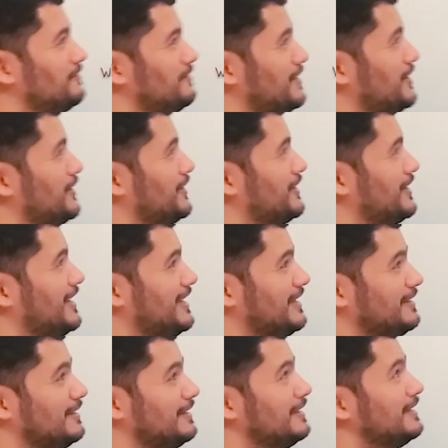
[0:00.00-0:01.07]
Very
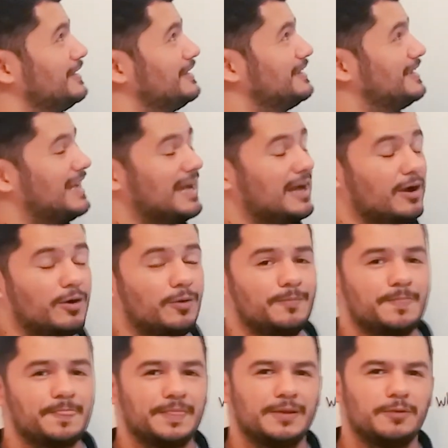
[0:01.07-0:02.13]
good.
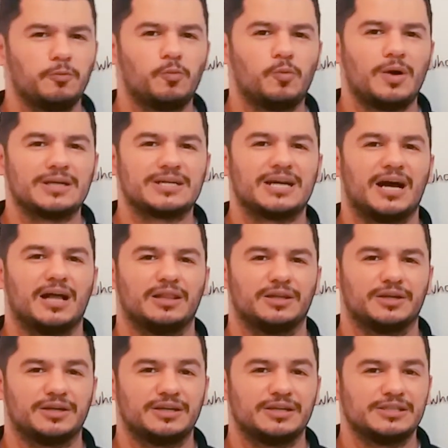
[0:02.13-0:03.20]
Now, what
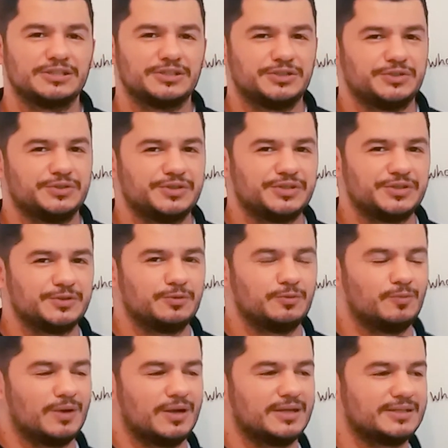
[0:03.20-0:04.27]
color do you
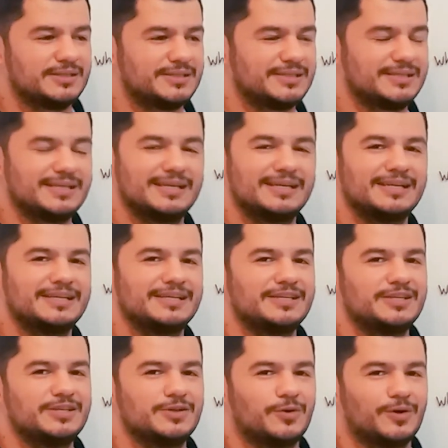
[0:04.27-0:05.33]
want
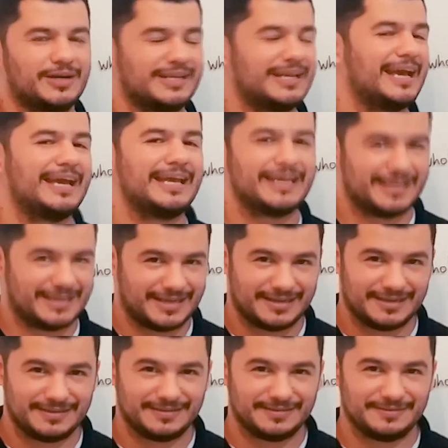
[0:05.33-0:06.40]
your
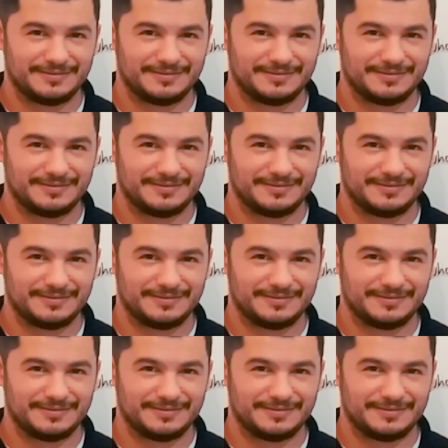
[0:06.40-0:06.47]
cake?